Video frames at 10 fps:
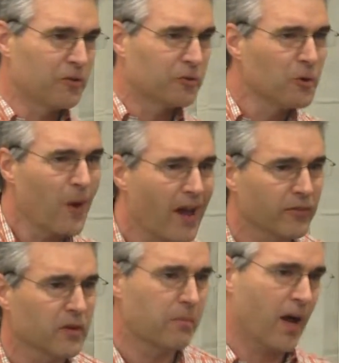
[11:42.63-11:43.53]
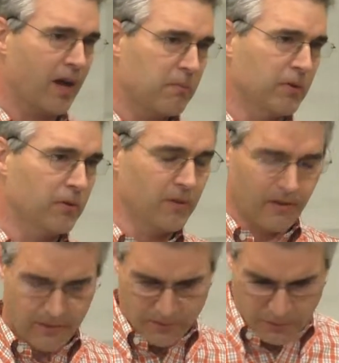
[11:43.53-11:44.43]
throughout the Bible,
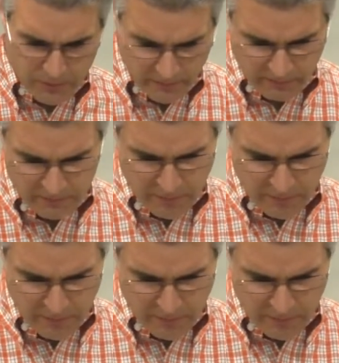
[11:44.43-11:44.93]
through different